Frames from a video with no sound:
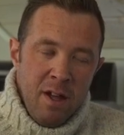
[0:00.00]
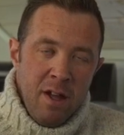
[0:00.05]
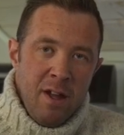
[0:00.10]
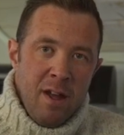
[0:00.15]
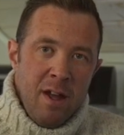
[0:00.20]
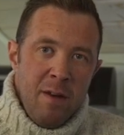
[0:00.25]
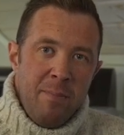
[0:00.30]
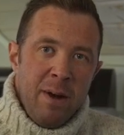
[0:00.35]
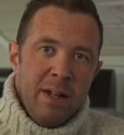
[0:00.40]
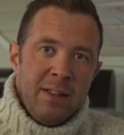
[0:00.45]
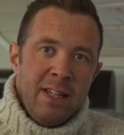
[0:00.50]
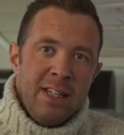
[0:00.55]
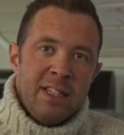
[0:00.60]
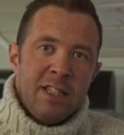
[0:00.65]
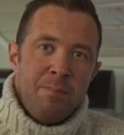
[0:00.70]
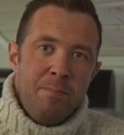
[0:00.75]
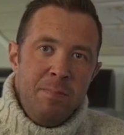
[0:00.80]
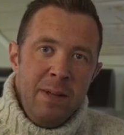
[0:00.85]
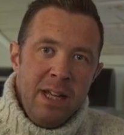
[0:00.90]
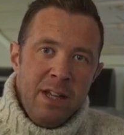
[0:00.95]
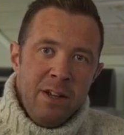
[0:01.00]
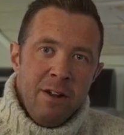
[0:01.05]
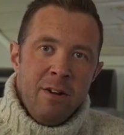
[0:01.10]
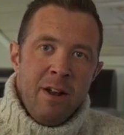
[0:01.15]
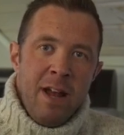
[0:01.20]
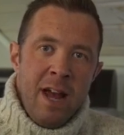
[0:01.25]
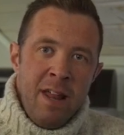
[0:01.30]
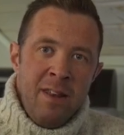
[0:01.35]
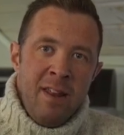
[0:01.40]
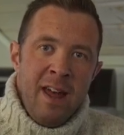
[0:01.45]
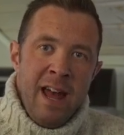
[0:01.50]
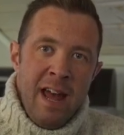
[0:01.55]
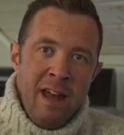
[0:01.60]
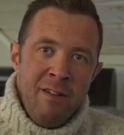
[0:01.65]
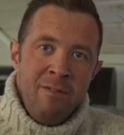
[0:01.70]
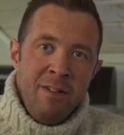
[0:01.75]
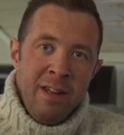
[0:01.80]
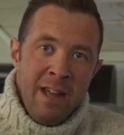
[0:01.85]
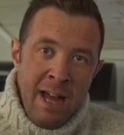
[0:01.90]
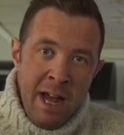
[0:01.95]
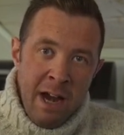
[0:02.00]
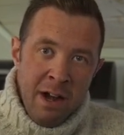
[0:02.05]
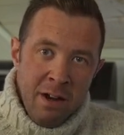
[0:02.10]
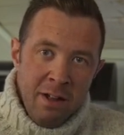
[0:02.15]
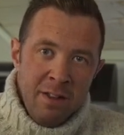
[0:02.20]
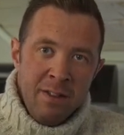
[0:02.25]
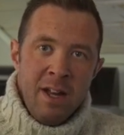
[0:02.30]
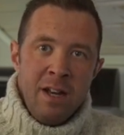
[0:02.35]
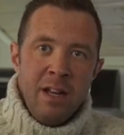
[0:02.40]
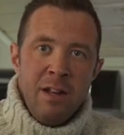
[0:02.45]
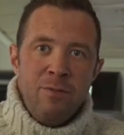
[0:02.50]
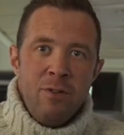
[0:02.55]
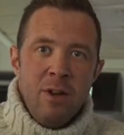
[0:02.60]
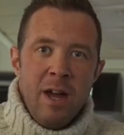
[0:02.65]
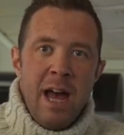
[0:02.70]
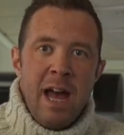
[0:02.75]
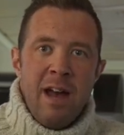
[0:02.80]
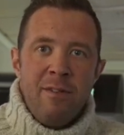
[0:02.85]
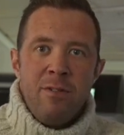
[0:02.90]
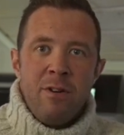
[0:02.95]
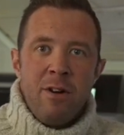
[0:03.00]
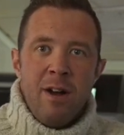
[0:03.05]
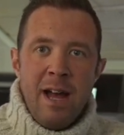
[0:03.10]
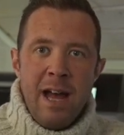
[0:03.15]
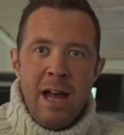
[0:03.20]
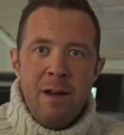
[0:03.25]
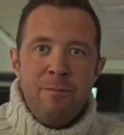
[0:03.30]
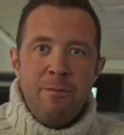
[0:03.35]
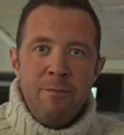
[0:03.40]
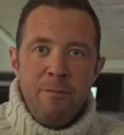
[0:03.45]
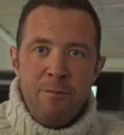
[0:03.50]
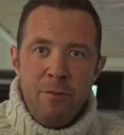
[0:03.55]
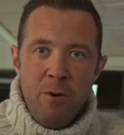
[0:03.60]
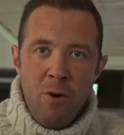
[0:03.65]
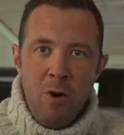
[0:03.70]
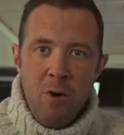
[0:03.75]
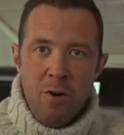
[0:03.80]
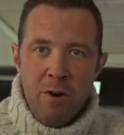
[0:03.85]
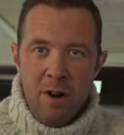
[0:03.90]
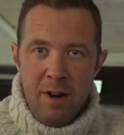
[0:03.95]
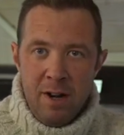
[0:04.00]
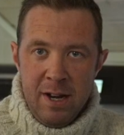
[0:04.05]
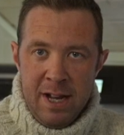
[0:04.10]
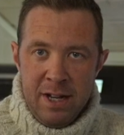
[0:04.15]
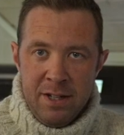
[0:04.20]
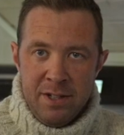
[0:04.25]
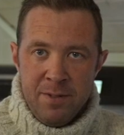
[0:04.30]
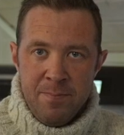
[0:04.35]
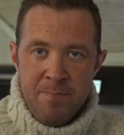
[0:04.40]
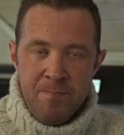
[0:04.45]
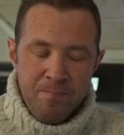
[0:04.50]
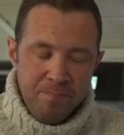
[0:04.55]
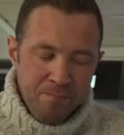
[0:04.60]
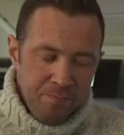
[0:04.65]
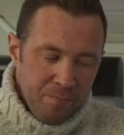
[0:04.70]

but it's bigger and heavier than if you have a f4 lens.